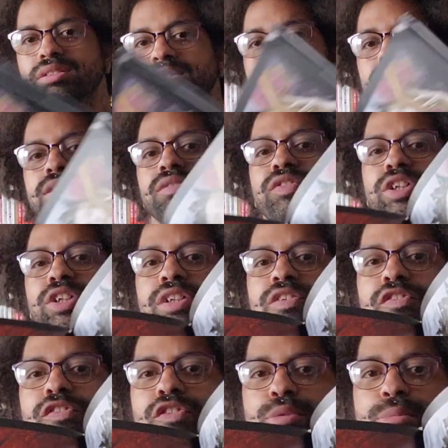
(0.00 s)
a very
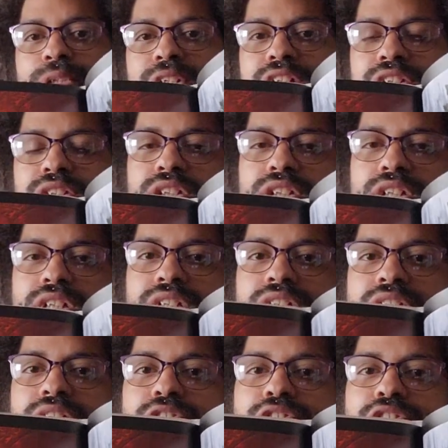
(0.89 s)
feminine look in
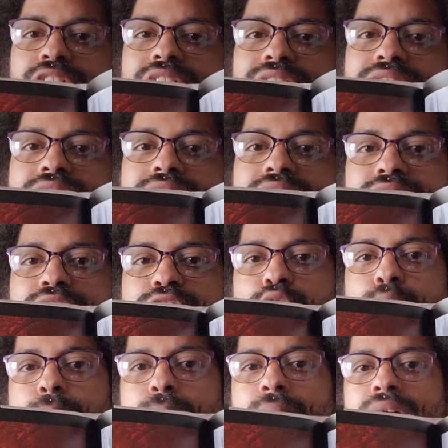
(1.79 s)
their faces,
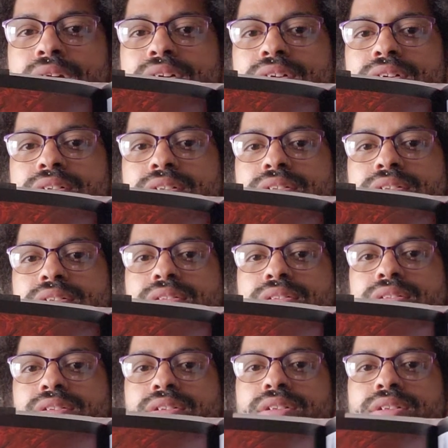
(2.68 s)

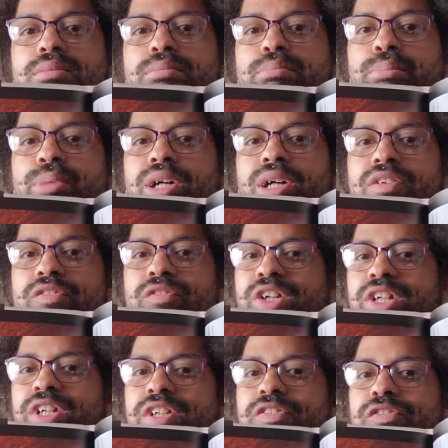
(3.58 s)
but
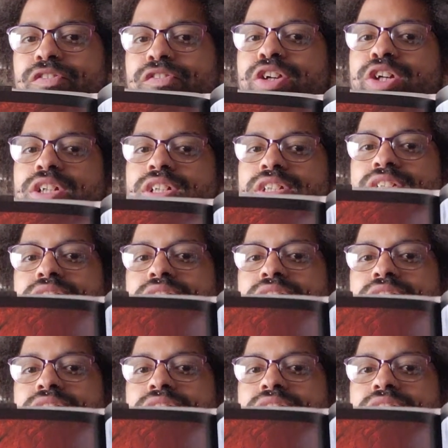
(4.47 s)
very fierce